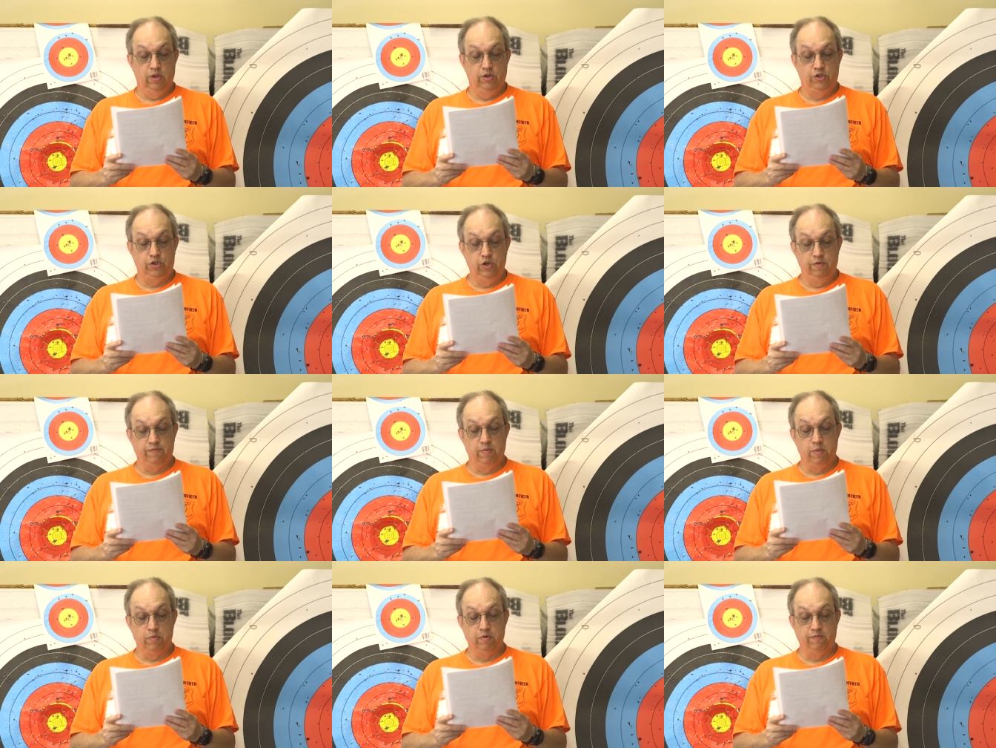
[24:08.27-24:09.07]
Shoot
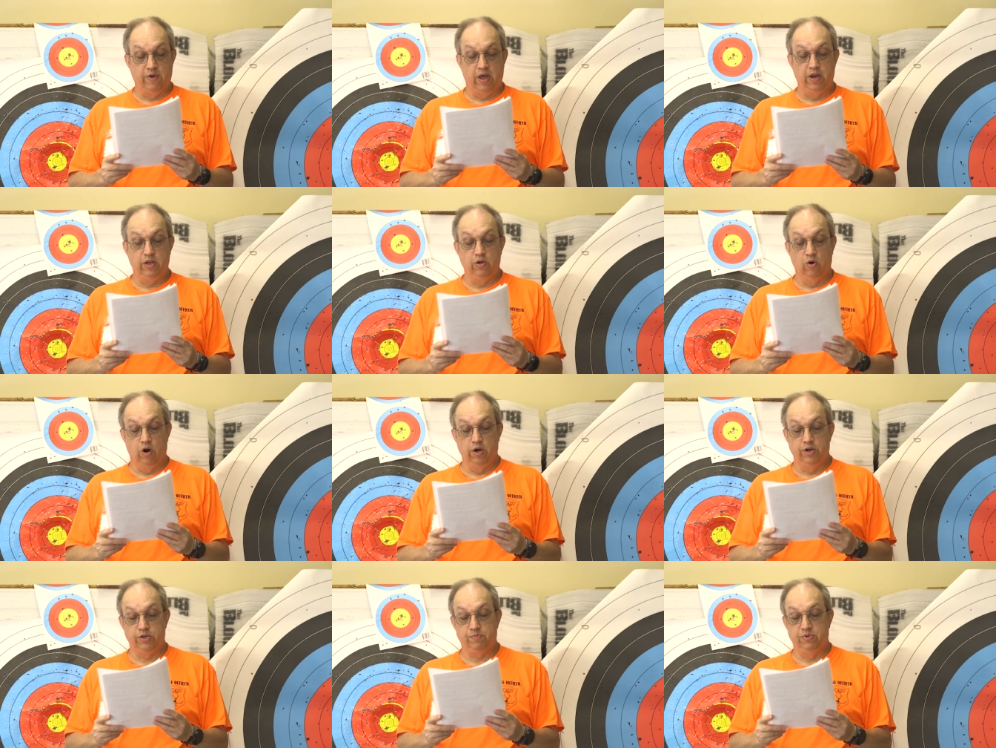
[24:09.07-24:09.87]
from the provided
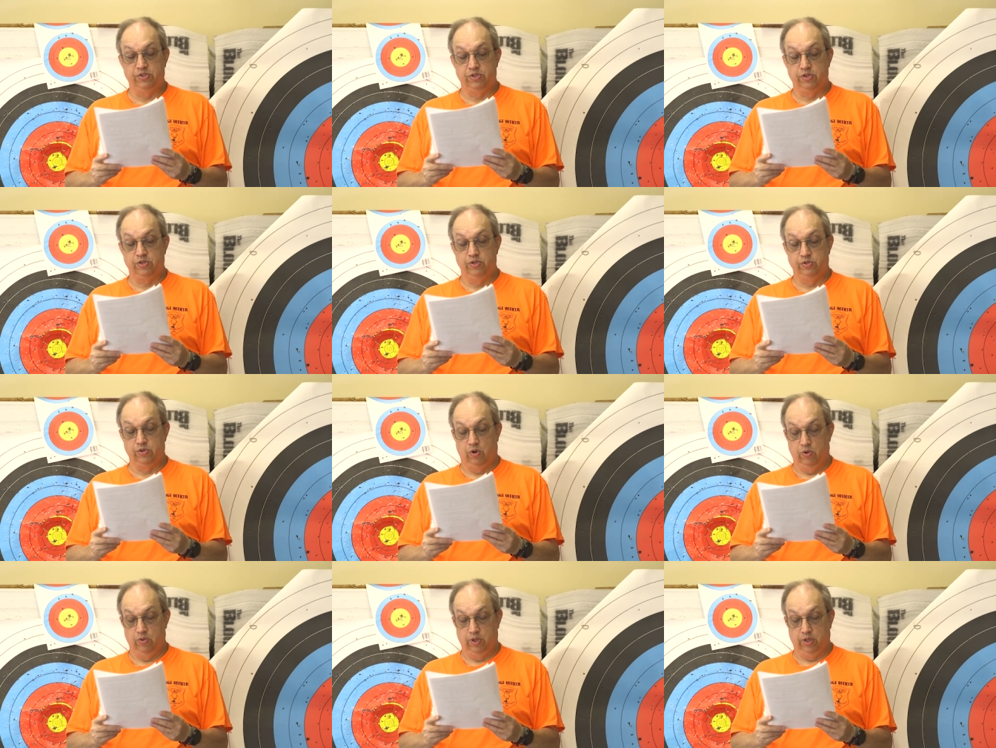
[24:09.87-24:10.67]
yardage positions
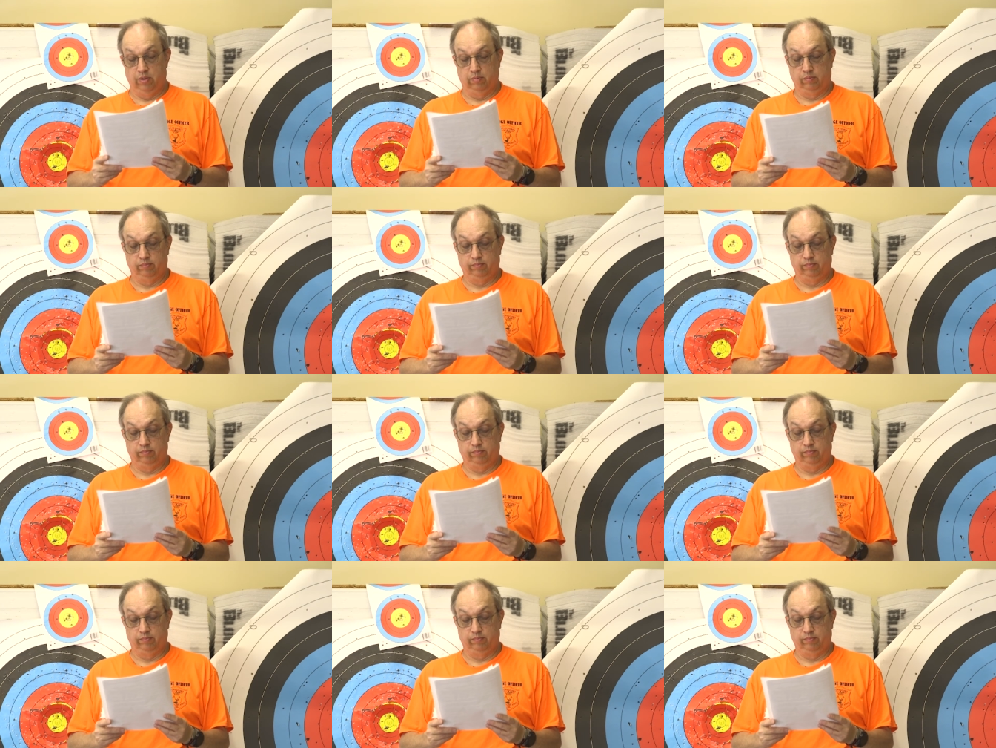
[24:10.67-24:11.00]
only.